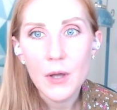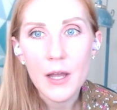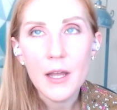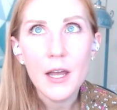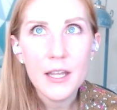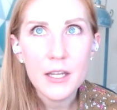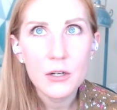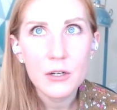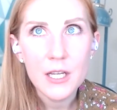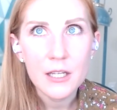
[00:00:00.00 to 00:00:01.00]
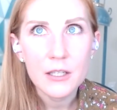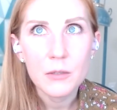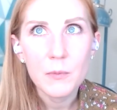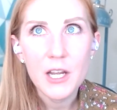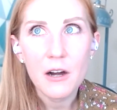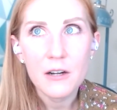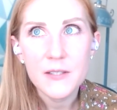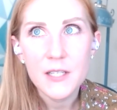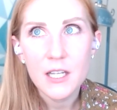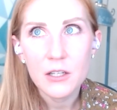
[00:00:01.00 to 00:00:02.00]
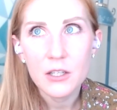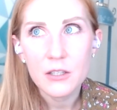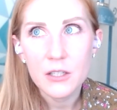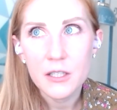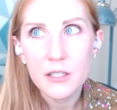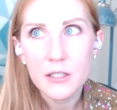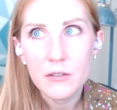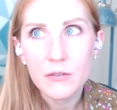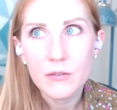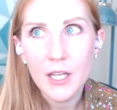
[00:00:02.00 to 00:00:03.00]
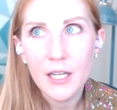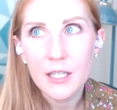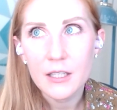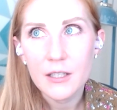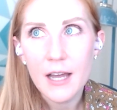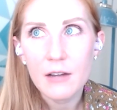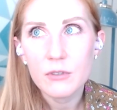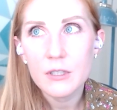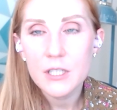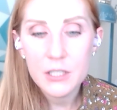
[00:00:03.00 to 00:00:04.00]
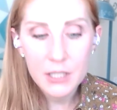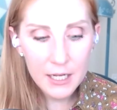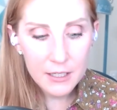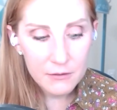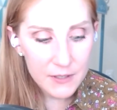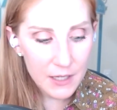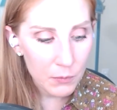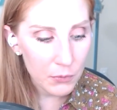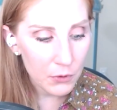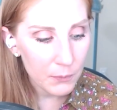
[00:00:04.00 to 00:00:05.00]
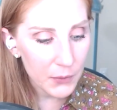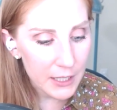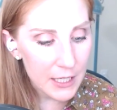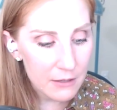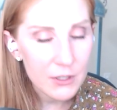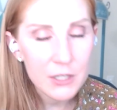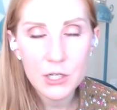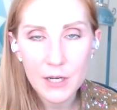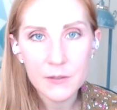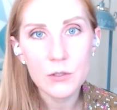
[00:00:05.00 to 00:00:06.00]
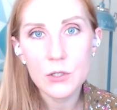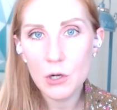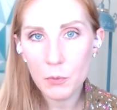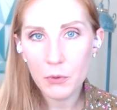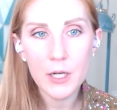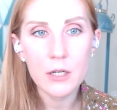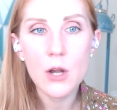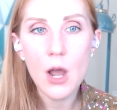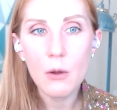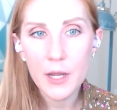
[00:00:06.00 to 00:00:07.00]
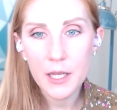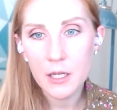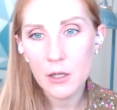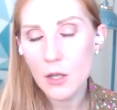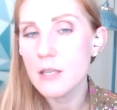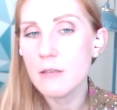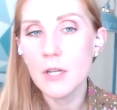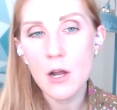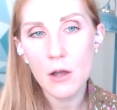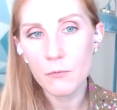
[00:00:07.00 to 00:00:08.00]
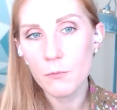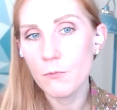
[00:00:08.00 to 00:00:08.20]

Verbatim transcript: I, I agree. It could be hard to get a good like average kind of sample, but even just to your point, knowing even a